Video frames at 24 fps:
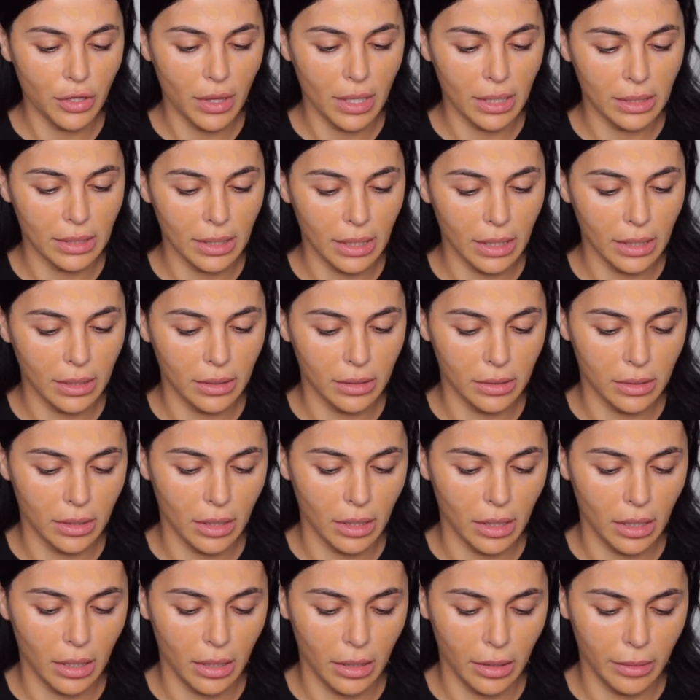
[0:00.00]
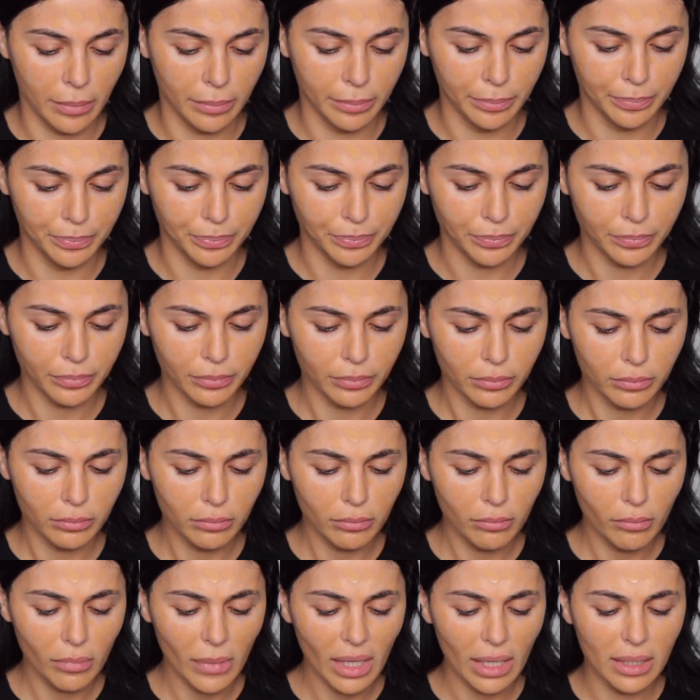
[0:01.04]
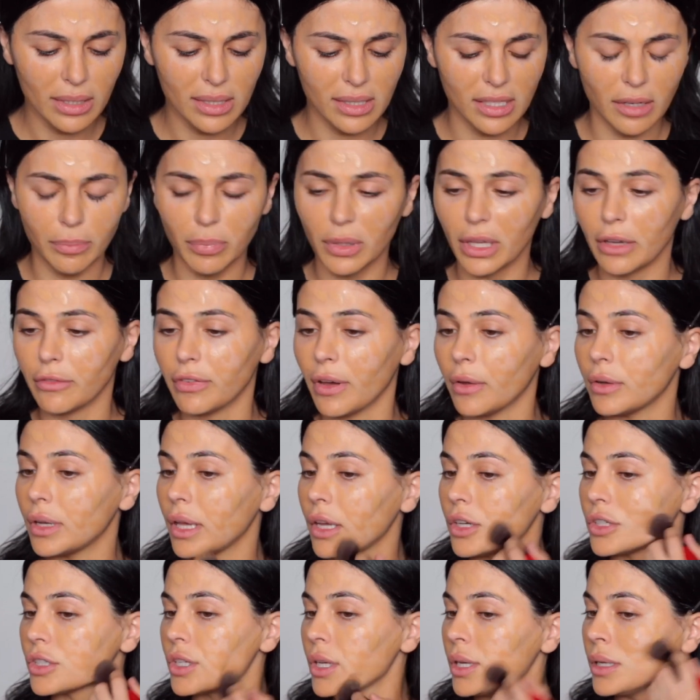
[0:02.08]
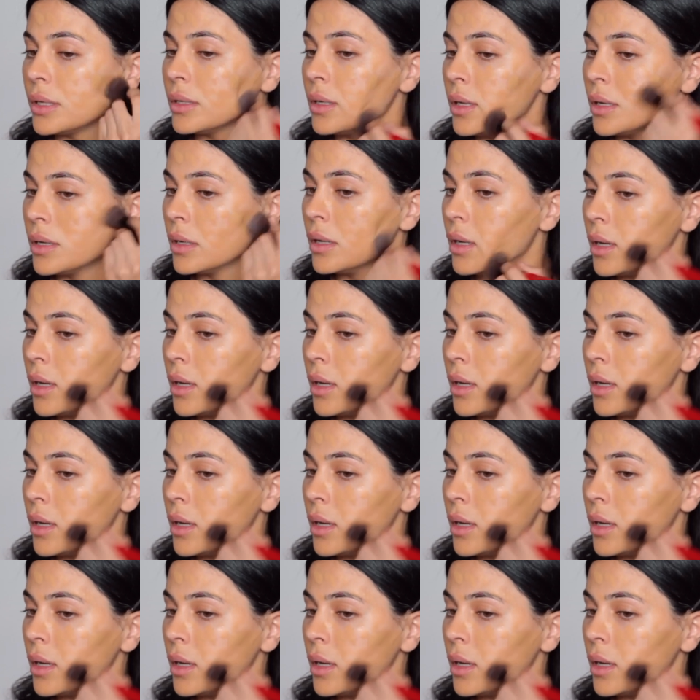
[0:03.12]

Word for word: this is the Stippling Foundation.